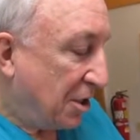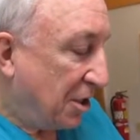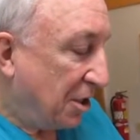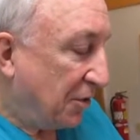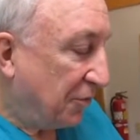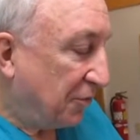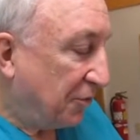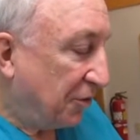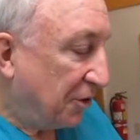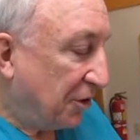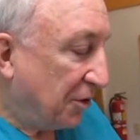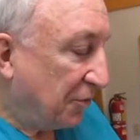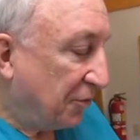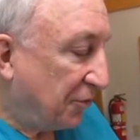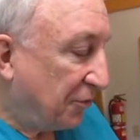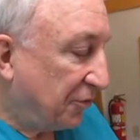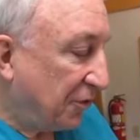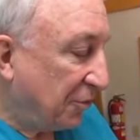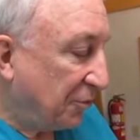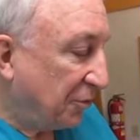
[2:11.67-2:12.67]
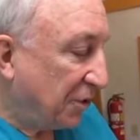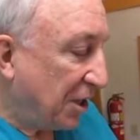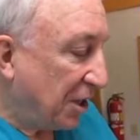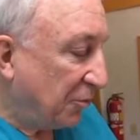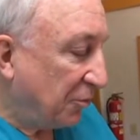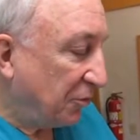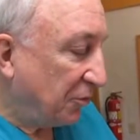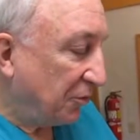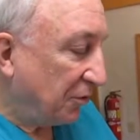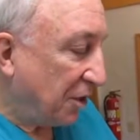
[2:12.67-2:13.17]
If
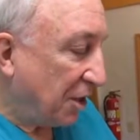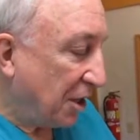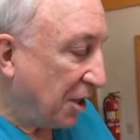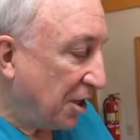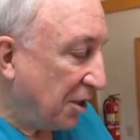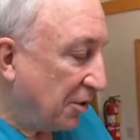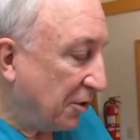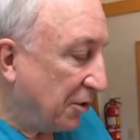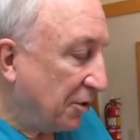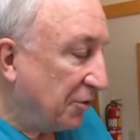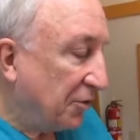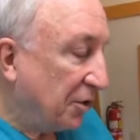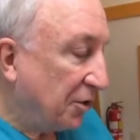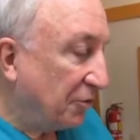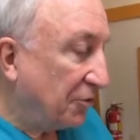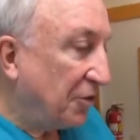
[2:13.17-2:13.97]
sometimes their